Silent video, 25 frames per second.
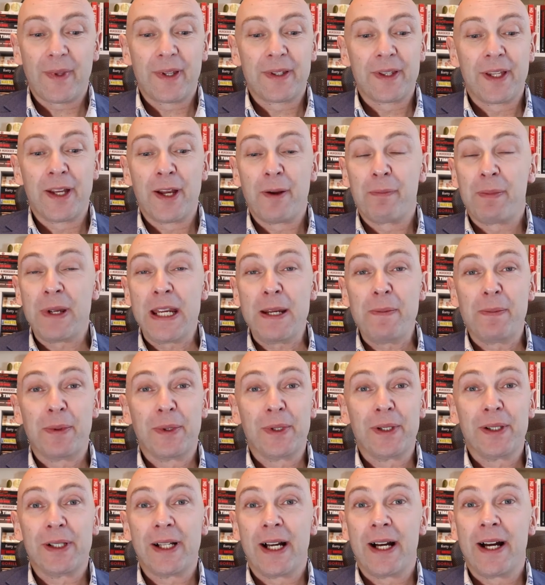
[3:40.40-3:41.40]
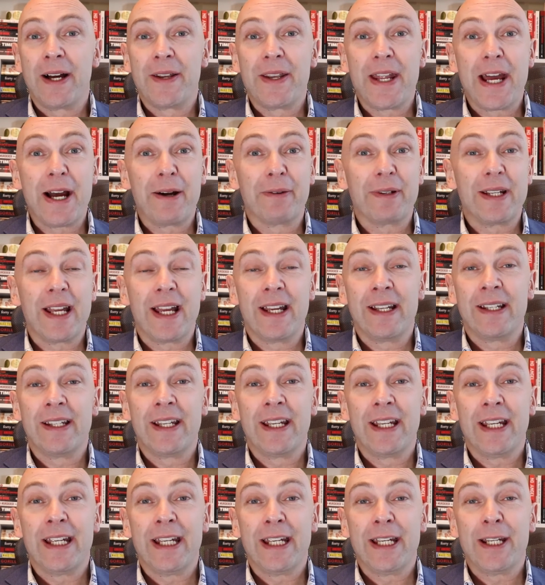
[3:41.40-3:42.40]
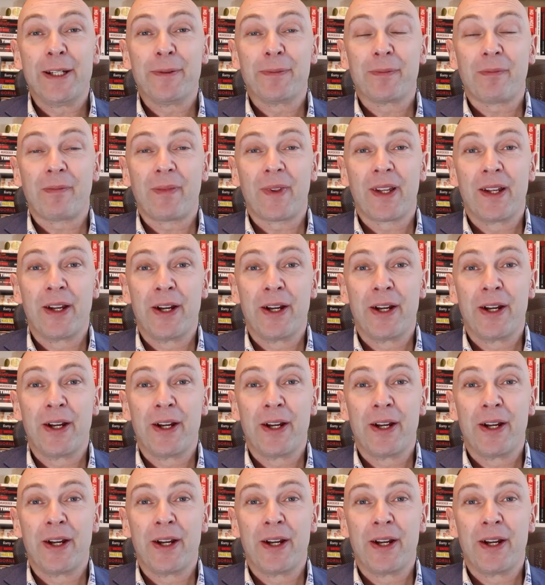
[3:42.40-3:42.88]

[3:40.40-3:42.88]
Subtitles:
that people are now getting it in